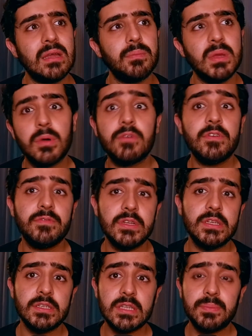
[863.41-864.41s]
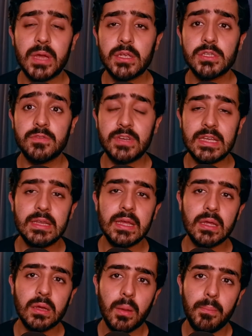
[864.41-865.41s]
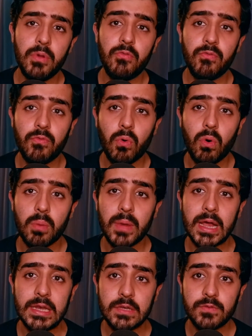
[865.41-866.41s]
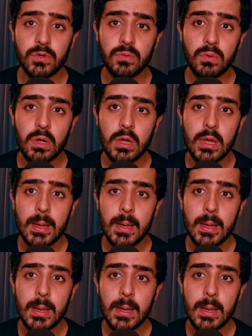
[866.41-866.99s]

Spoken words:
sent me about 50-60 pages of reading before my interview.